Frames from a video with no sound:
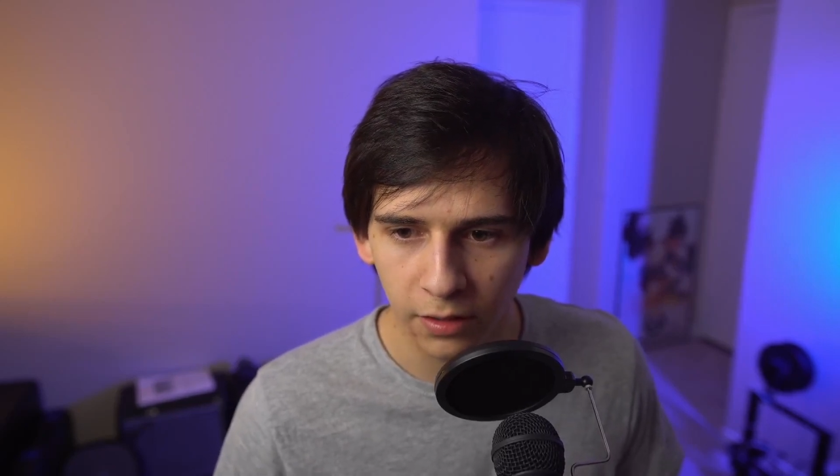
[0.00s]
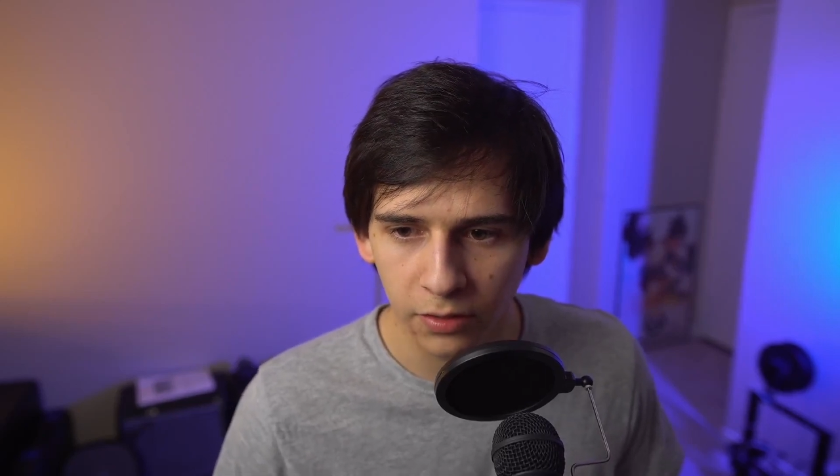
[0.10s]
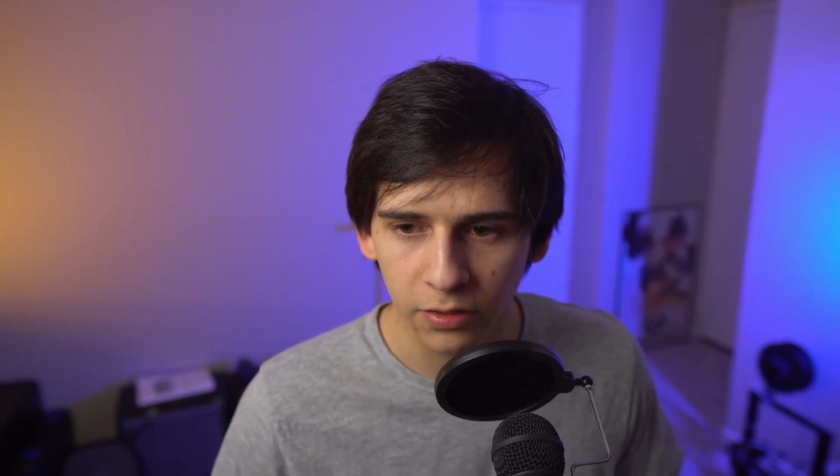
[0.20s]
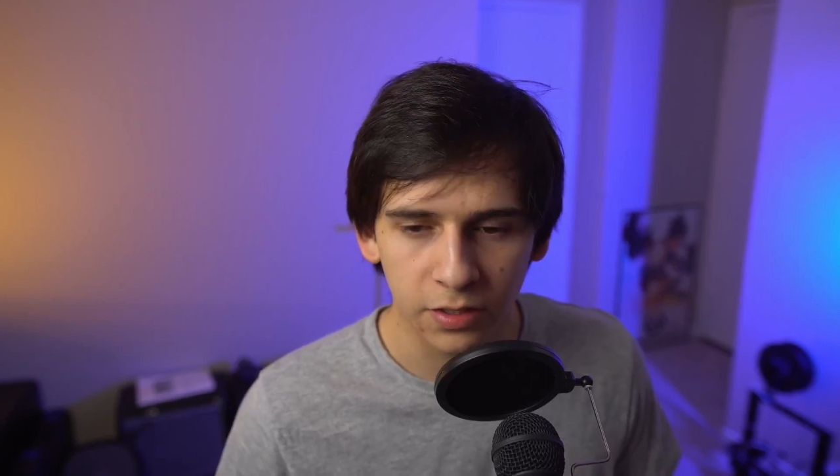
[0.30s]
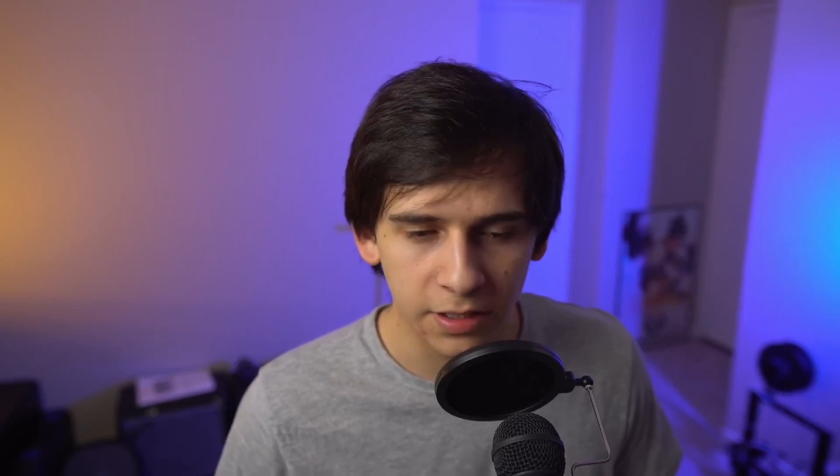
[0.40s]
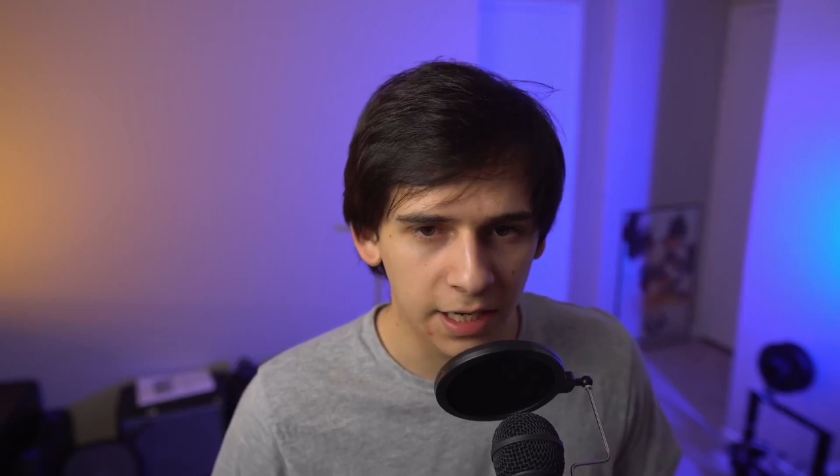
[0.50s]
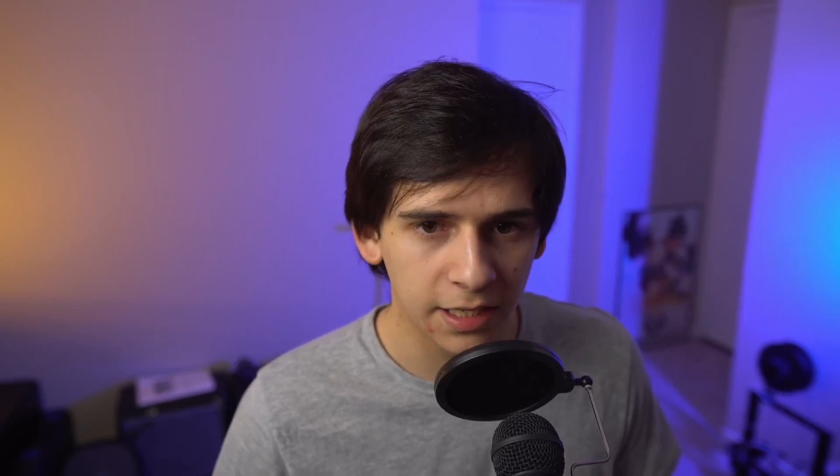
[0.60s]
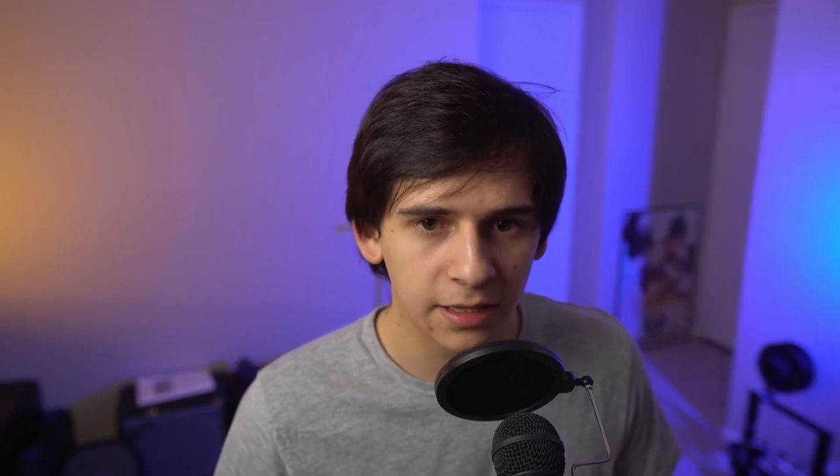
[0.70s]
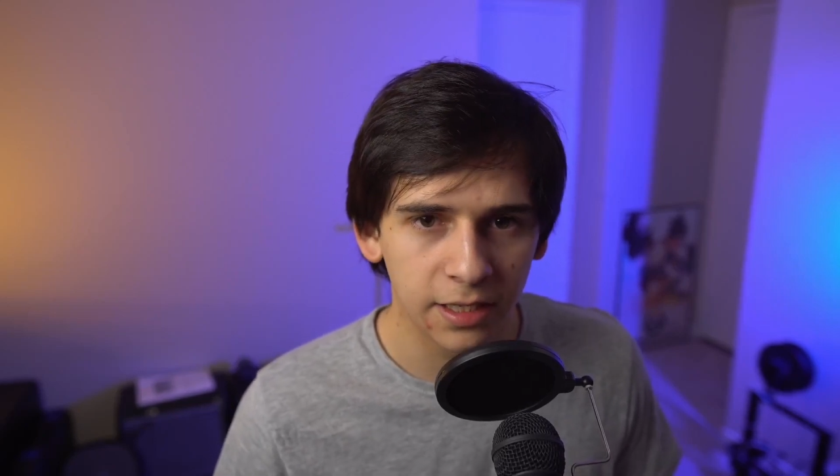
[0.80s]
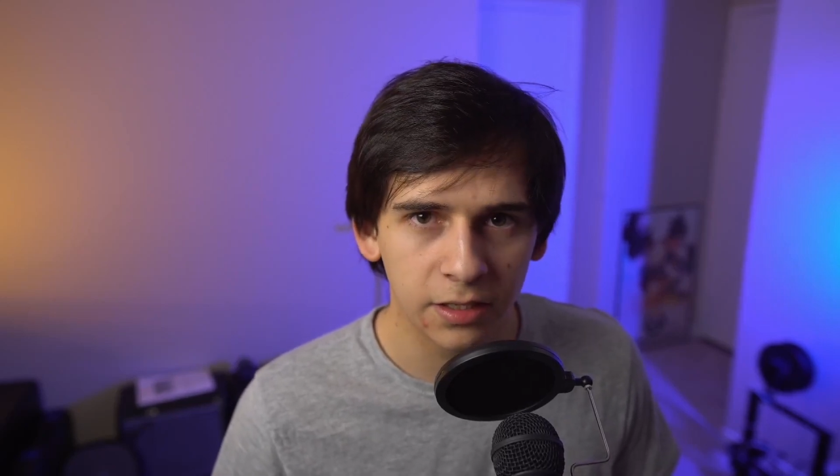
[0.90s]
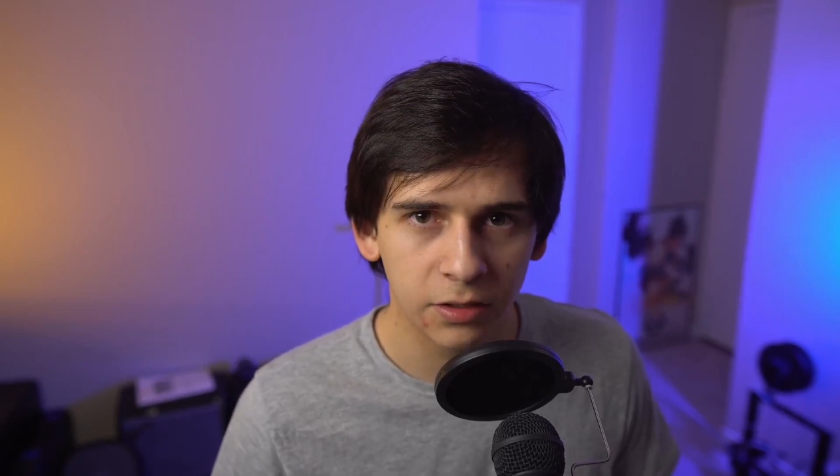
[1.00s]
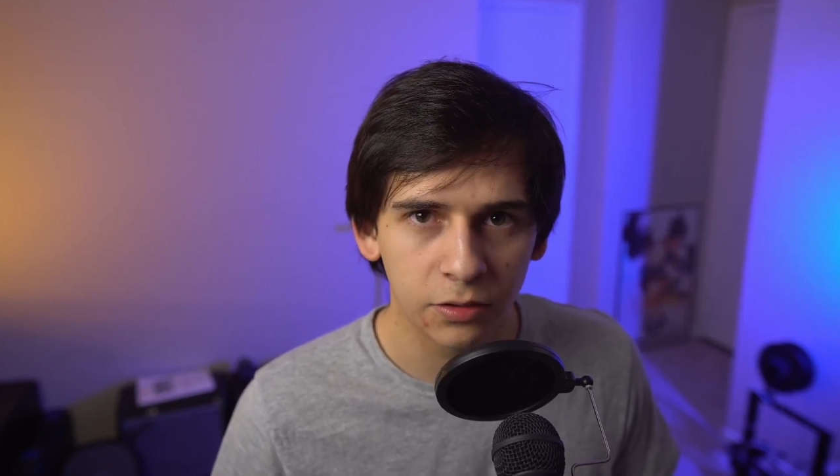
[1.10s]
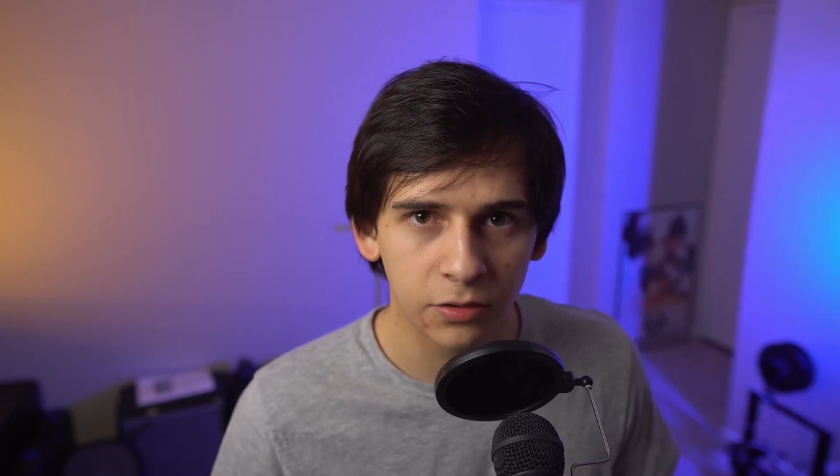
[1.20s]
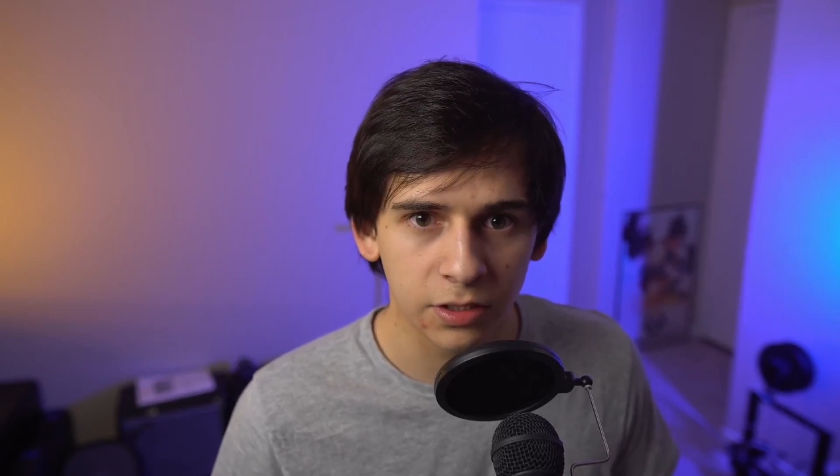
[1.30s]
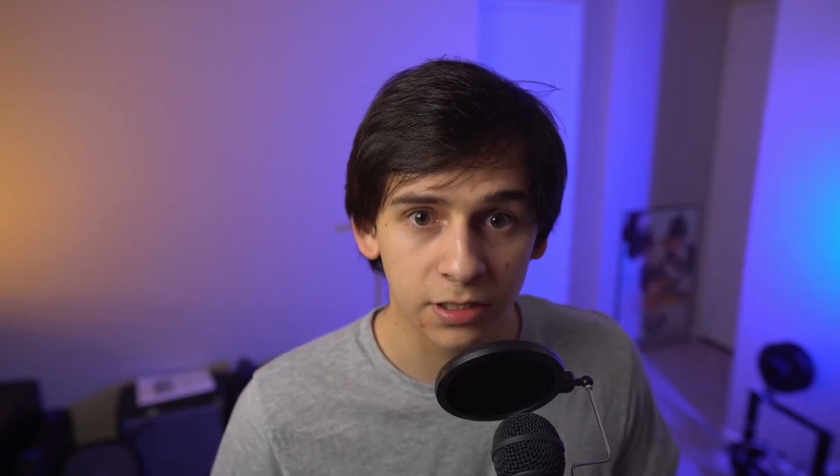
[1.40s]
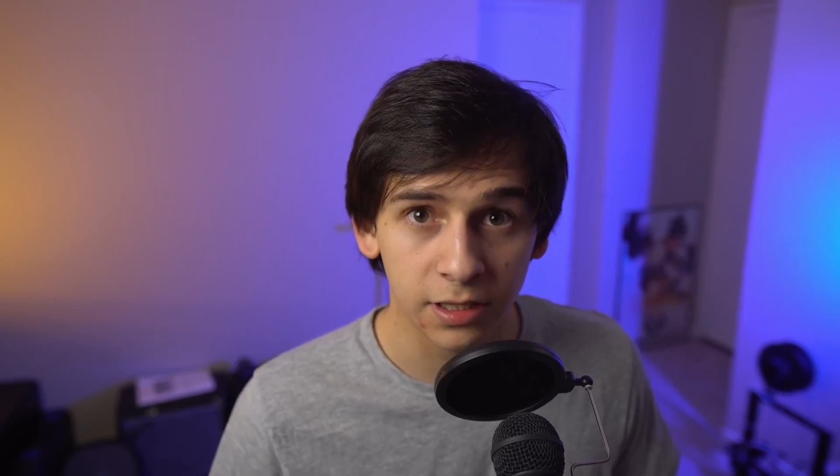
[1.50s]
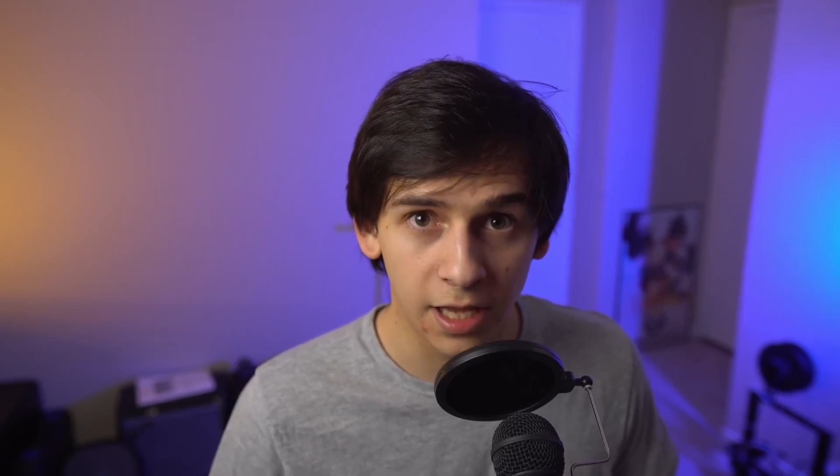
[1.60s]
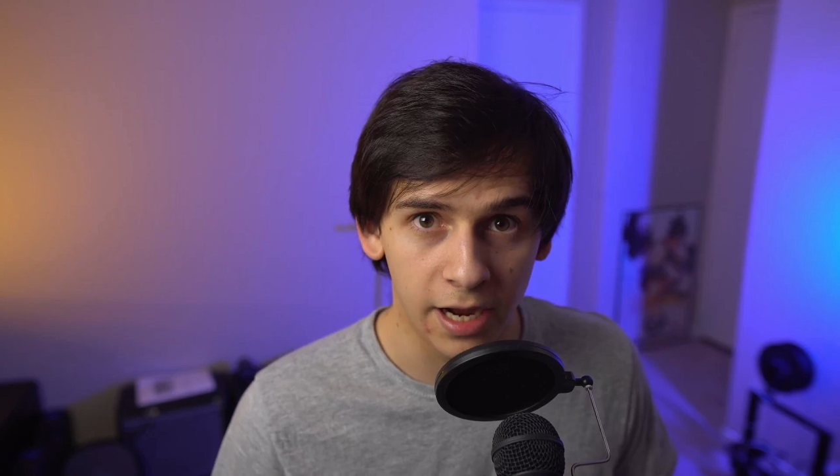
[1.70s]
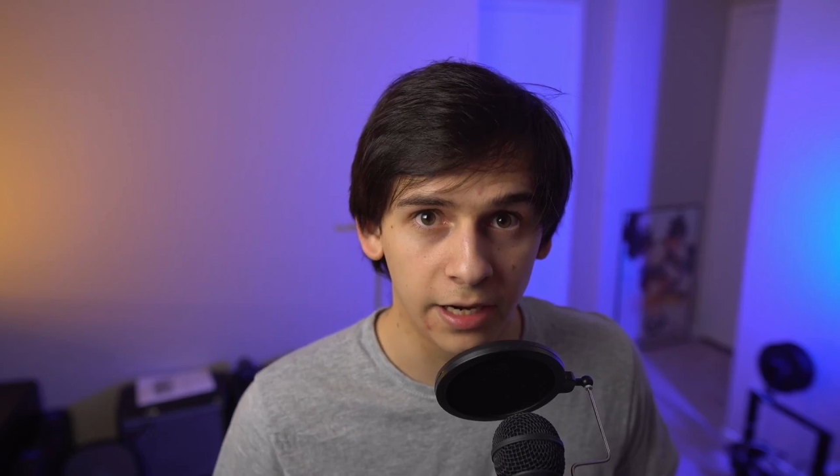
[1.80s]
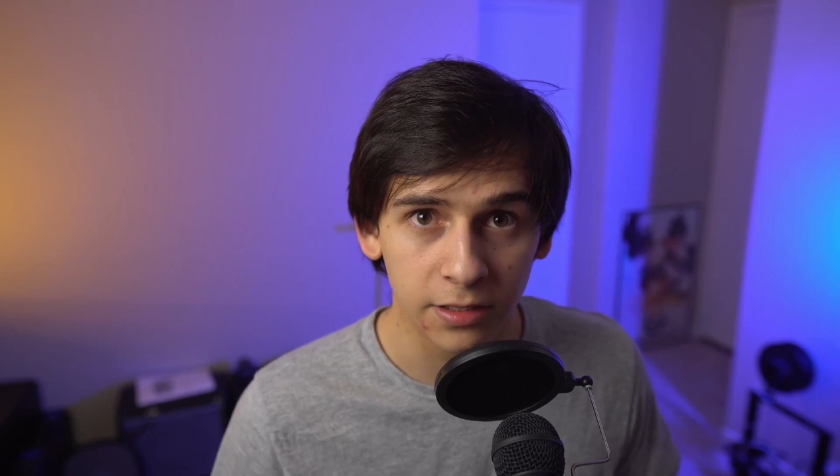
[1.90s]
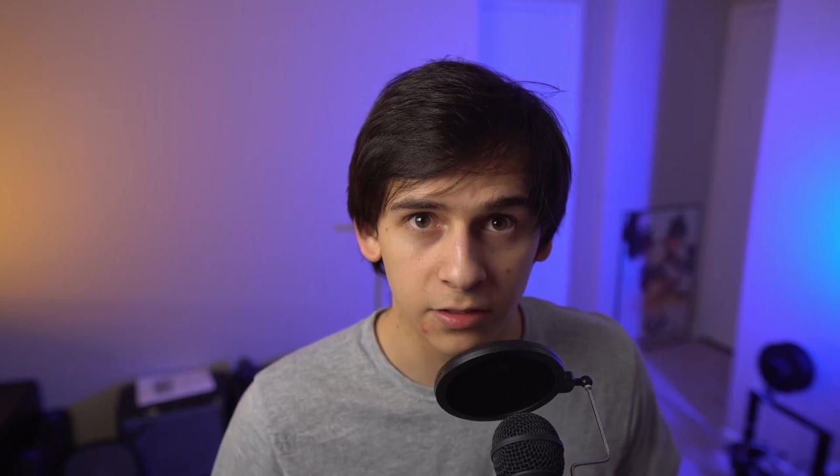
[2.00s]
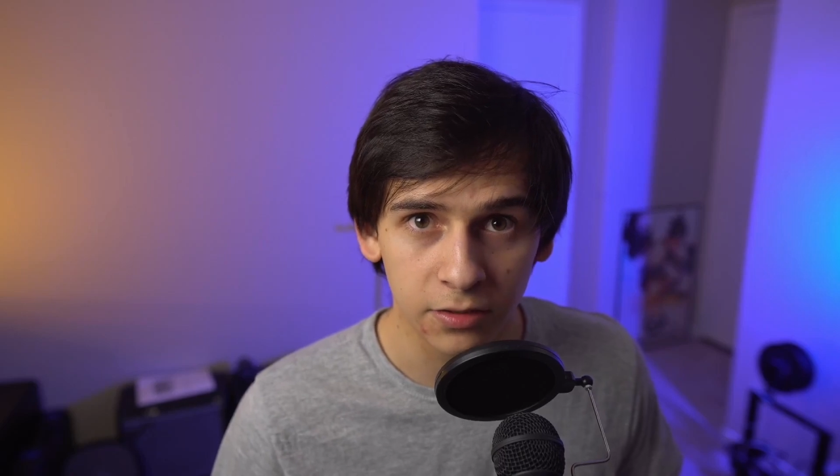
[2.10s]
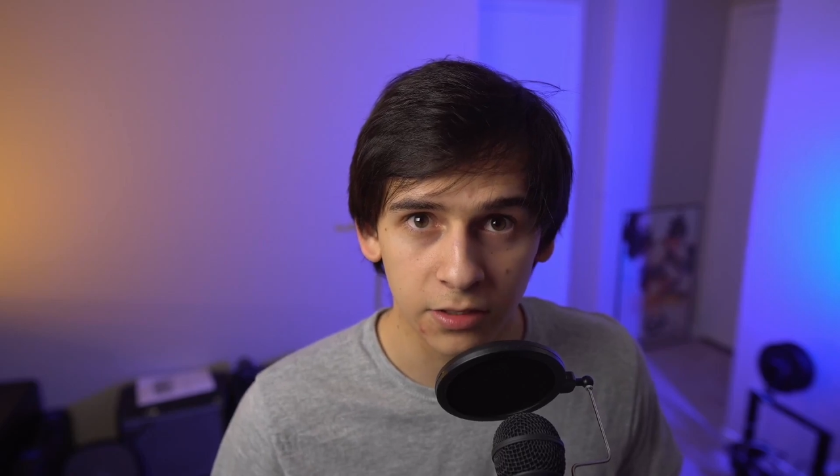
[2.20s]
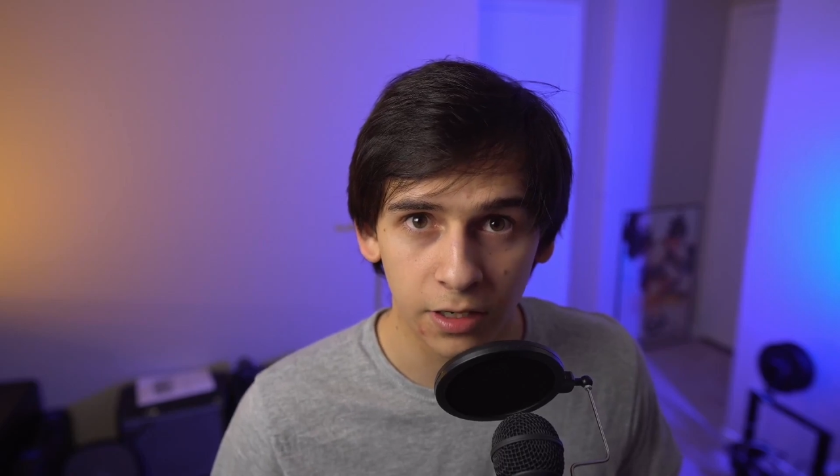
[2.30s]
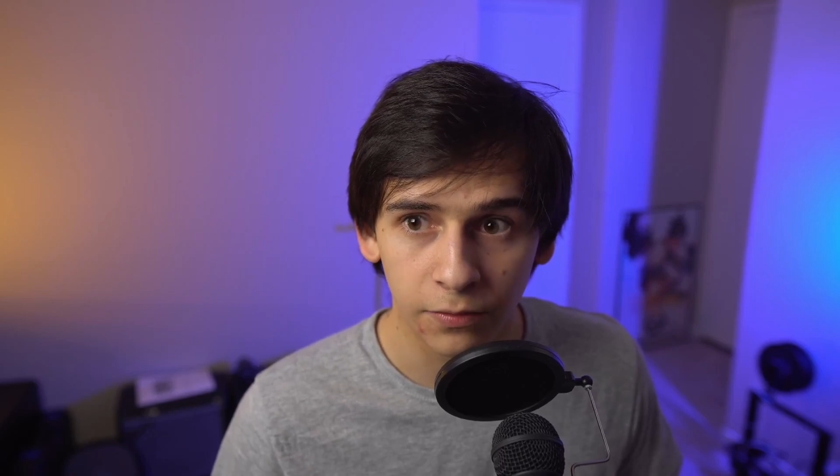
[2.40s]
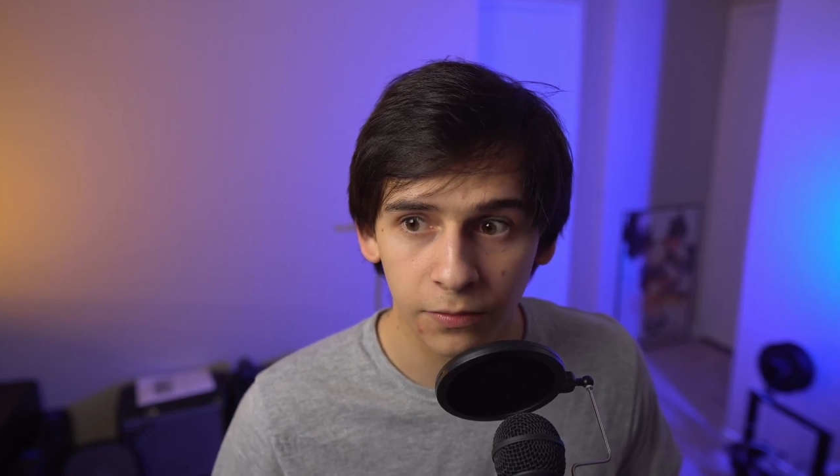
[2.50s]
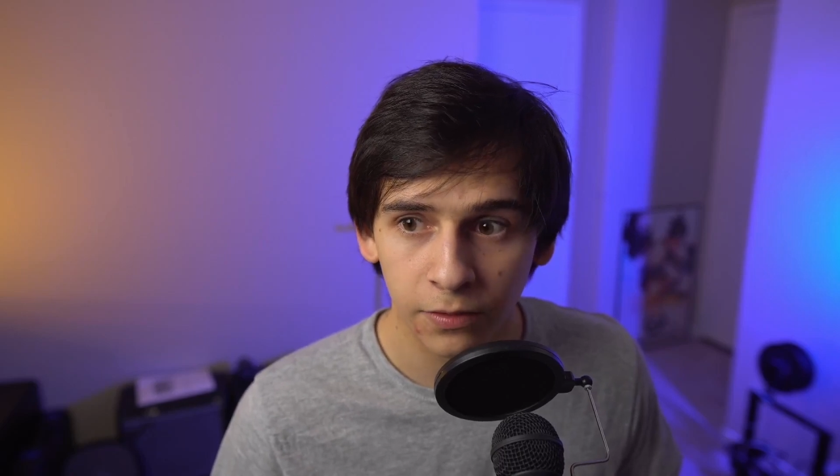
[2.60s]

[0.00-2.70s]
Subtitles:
understand that you're just lying to yourself.